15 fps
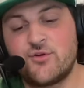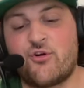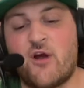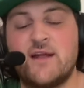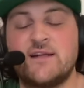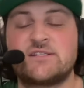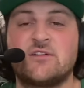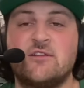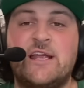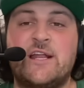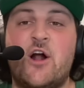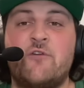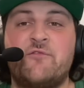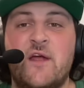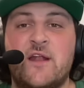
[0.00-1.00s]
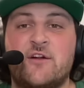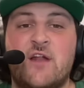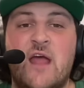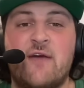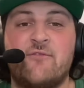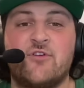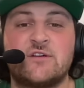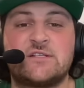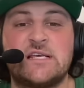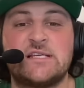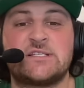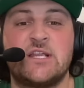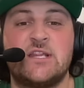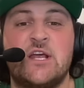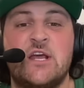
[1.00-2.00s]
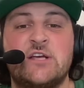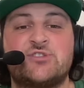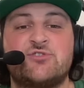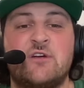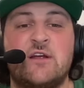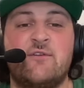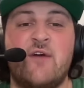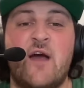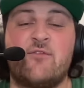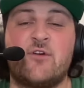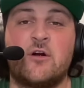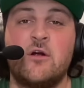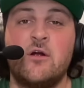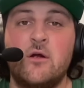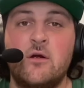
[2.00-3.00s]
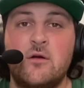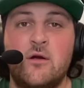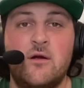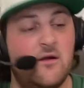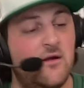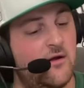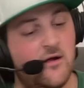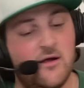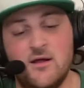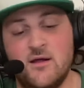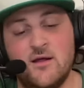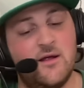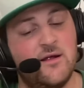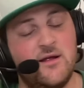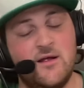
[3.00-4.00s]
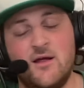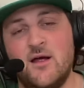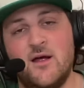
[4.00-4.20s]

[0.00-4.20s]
greatest leadoff hitter to ever exist in the history of ever. That's